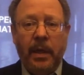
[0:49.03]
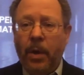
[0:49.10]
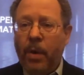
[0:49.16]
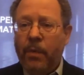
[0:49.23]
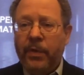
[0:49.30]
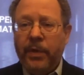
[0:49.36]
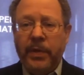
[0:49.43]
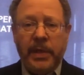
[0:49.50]

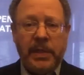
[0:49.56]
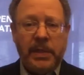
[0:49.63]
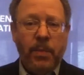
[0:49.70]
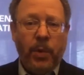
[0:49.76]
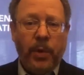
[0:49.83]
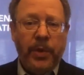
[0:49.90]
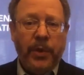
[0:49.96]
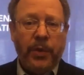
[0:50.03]
over this
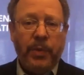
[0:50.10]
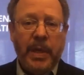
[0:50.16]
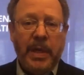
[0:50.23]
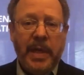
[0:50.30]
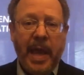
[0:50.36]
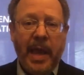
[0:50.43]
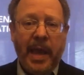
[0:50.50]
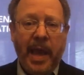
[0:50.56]
more than three
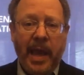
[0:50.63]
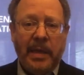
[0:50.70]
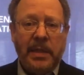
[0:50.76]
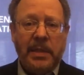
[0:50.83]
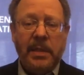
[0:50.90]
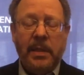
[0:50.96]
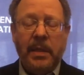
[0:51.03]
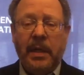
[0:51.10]

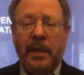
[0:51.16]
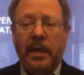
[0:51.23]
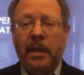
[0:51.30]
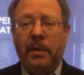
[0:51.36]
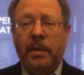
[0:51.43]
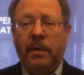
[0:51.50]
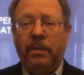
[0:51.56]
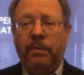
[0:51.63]
decades
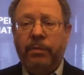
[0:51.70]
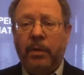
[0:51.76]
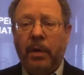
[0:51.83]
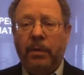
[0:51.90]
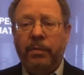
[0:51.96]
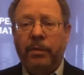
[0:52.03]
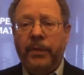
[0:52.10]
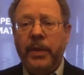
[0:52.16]
of,
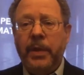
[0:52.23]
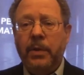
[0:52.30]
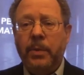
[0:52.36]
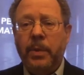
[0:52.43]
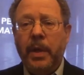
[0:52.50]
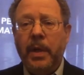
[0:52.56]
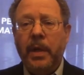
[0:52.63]
of review,